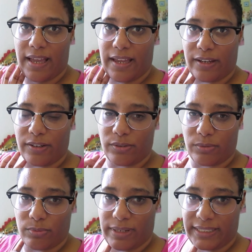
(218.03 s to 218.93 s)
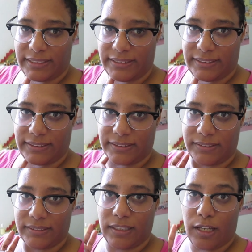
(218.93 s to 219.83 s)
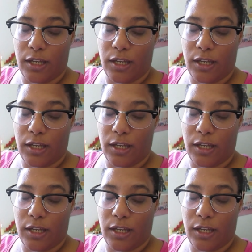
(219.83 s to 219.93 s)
I'm writing